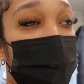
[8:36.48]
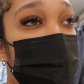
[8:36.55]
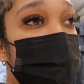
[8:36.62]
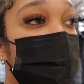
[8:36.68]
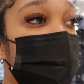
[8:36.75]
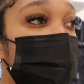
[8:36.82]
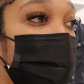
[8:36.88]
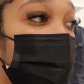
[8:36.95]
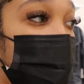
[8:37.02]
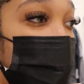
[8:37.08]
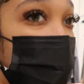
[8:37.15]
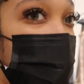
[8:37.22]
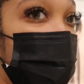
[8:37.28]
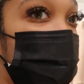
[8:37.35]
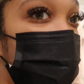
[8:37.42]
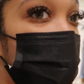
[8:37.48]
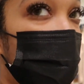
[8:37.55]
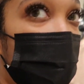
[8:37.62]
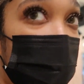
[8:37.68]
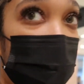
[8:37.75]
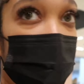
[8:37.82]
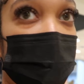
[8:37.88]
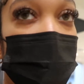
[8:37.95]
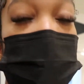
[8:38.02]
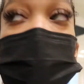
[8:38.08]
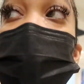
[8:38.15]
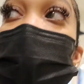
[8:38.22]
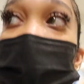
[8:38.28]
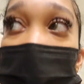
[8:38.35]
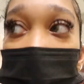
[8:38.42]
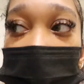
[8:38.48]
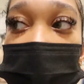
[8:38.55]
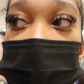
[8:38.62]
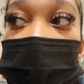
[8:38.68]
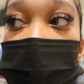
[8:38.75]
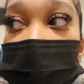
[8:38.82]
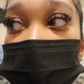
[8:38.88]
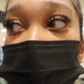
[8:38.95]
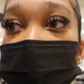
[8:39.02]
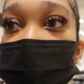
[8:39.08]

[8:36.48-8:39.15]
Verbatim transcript: i just really hate shopping in the store